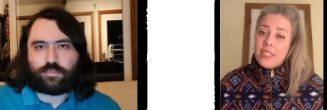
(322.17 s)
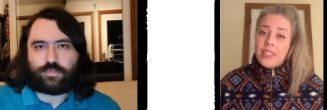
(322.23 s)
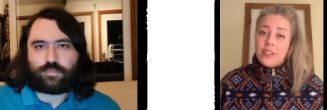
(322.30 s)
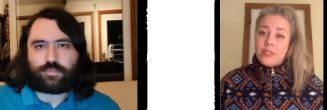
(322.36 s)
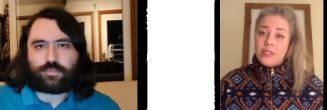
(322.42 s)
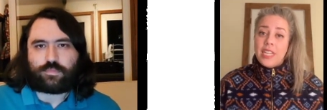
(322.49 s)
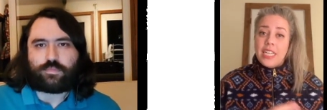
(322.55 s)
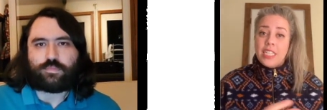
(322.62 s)
Speaker 1: you know,
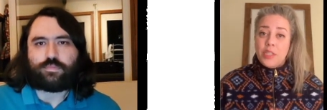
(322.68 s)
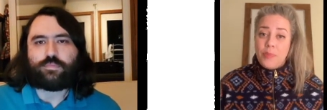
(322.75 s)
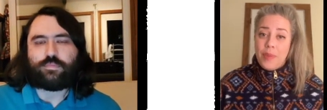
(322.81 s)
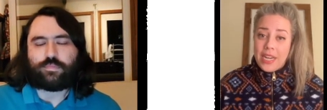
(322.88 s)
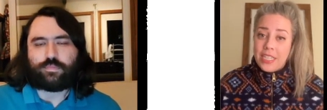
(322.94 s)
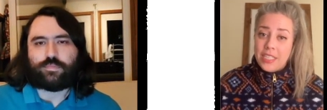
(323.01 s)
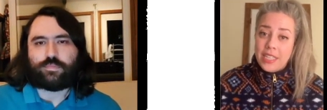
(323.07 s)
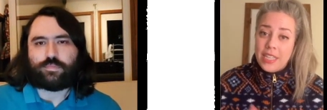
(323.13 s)
stage
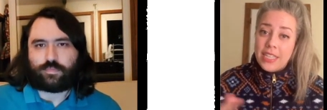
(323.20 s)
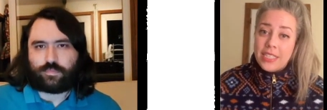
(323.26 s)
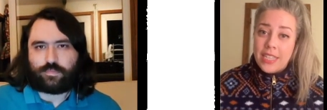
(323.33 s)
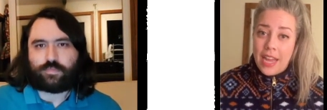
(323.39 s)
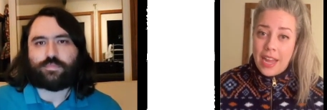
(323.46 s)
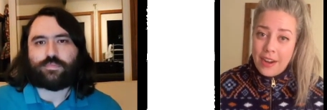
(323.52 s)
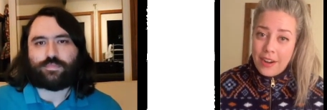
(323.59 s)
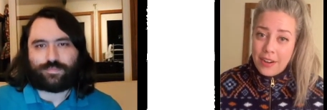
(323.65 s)
managed the
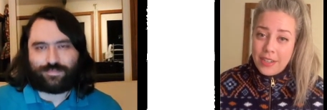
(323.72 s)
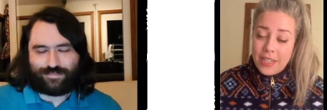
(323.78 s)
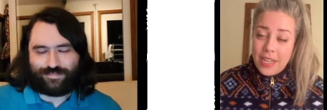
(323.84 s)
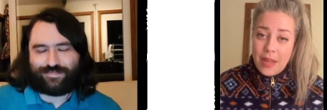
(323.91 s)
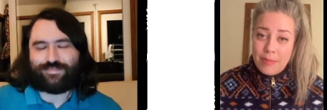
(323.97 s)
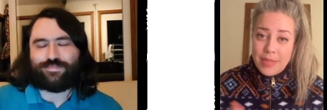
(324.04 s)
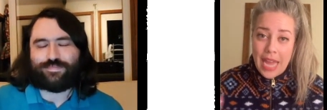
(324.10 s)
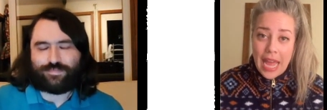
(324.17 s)
entire mm-hmm.
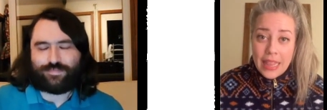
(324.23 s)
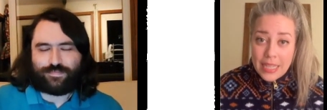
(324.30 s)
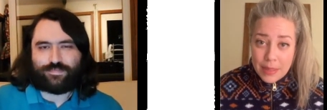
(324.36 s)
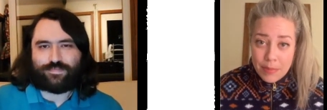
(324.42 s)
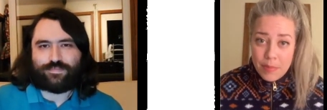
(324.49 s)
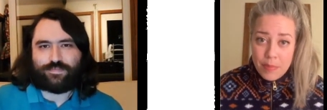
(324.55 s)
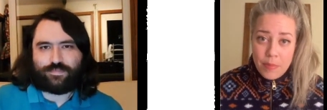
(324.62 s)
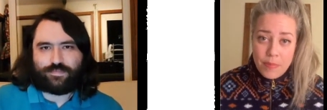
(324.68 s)
um, talent
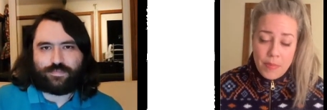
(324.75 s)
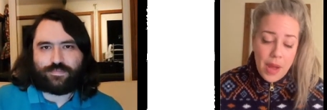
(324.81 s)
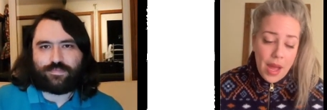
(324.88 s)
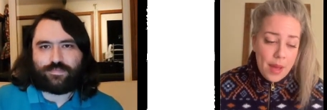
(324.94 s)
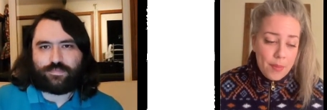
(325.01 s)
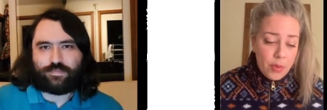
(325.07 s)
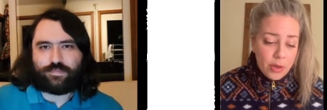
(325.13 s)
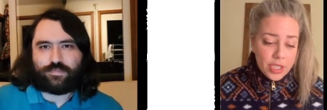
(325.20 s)

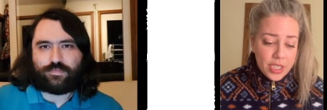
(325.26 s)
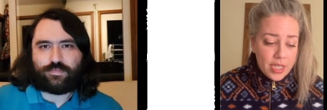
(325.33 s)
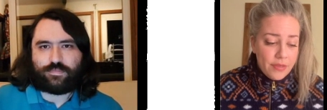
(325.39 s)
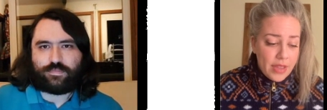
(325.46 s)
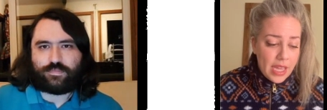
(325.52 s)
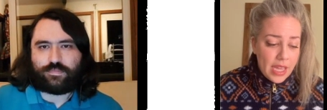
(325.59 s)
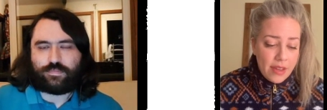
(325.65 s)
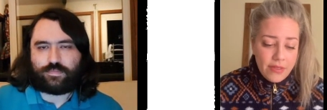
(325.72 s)
um, portion of
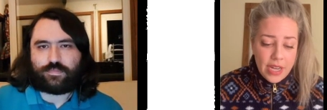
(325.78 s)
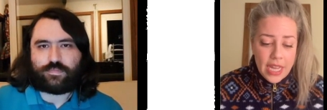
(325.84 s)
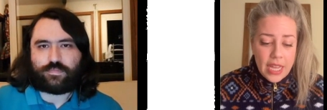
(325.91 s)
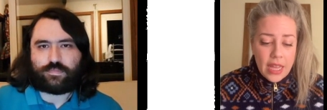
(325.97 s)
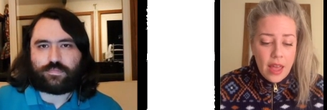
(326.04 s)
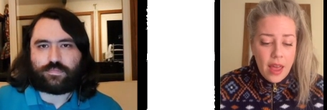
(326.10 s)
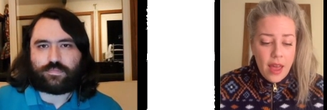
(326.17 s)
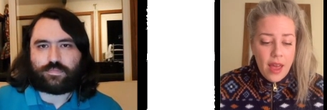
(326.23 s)
the evening.
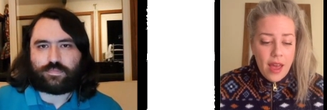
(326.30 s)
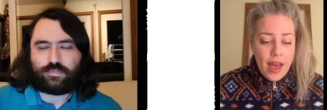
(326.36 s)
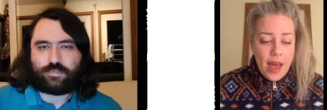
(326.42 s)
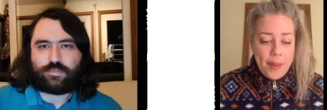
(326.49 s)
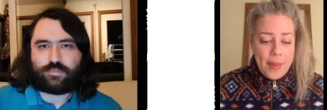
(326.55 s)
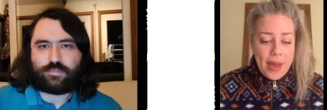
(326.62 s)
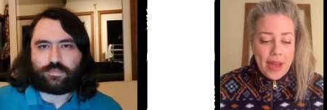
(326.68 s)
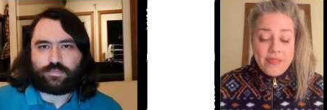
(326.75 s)

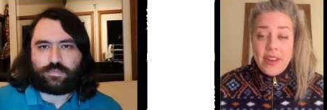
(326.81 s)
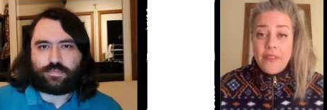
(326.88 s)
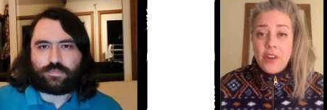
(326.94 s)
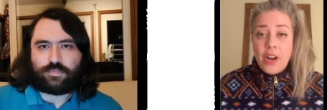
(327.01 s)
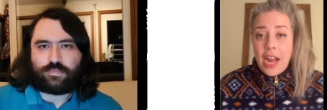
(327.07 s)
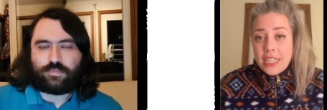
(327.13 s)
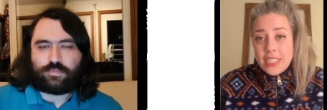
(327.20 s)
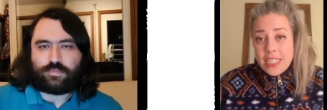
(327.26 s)
Um, I've never
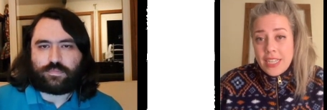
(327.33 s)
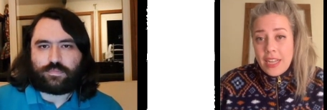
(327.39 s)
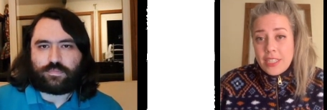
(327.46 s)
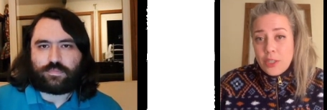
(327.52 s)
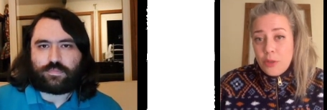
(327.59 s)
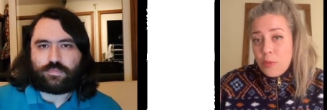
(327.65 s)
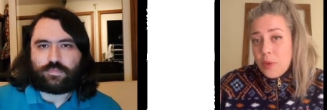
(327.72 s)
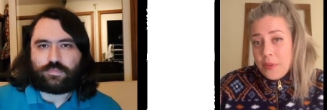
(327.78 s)
actually gotten
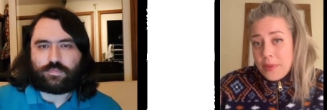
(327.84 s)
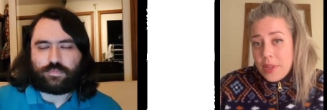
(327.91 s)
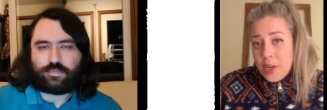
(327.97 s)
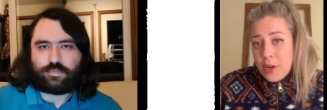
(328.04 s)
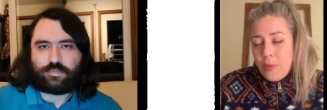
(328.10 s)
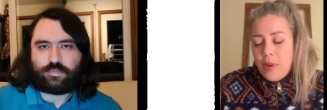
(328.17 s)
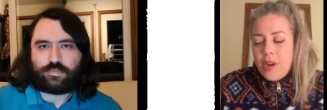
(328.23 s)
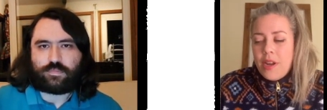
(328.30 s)
to work with her
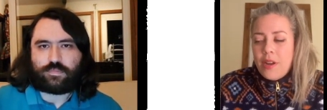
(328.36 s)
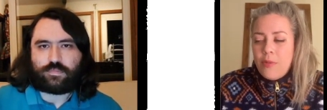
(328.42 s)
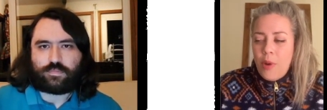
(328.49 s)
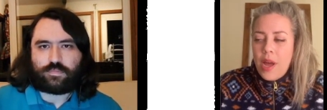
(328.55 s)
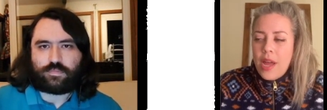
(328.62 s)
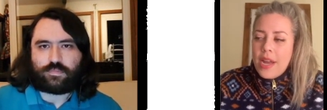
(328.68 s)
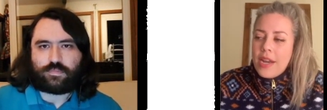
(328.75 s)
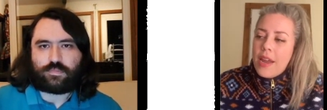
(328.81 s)
one on
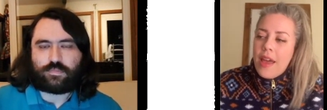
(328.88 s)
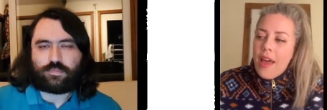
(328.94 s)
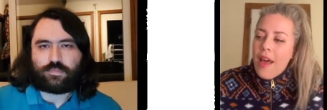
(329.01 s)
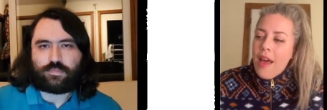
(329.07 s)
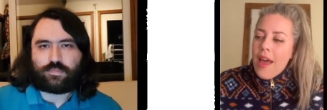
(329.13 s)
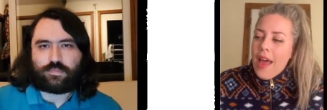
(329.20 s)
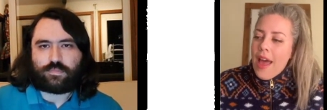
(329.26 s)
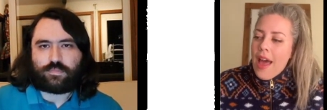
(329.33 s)
one.
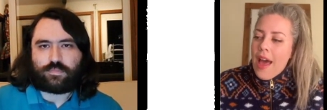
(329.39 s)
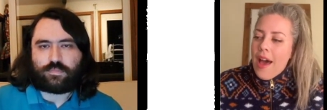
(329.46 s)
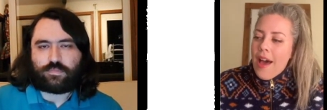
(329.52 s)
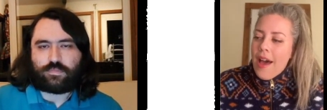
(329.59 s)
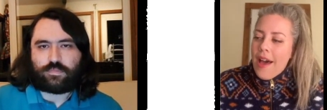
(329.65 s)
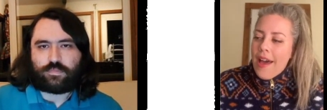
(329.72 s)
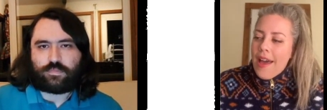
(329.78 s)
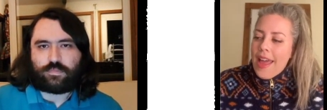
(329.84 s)

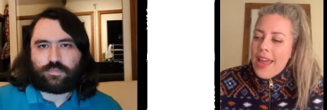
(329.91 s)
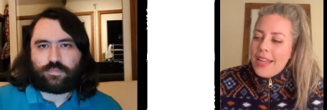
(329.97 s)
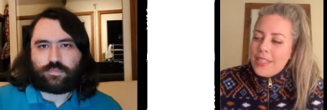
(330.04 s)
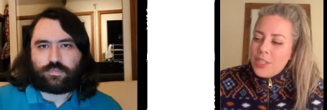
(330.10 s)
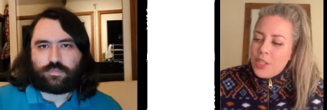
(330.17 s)
Uh, and